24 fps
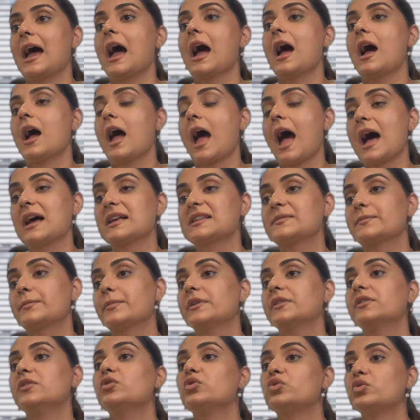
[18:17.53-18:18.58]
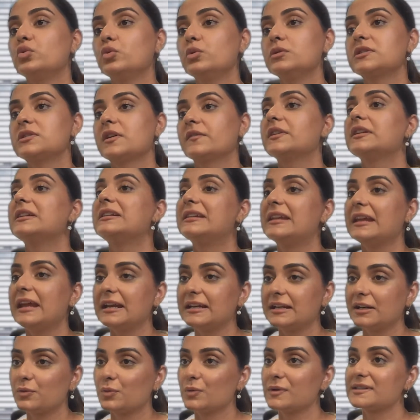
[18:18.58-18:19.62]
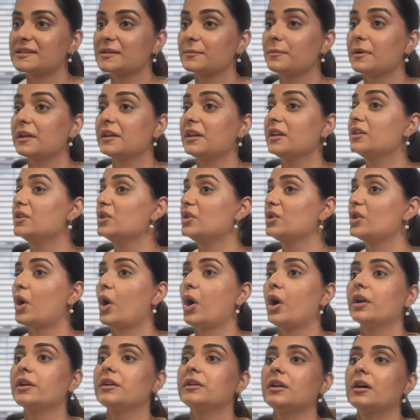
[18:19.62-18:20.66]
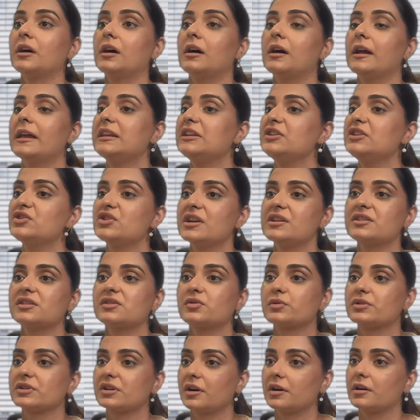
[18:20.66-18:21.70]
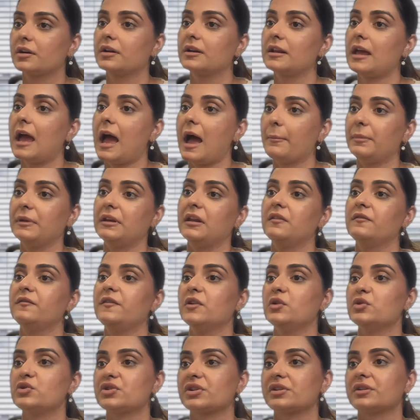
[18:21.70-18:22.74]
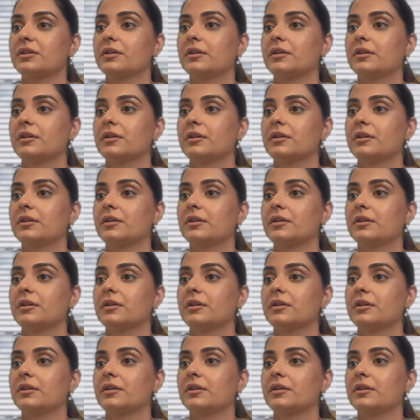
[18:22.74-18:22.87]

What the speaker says: as per the rules of the date it was submitted, not any changes which are going to happen in future.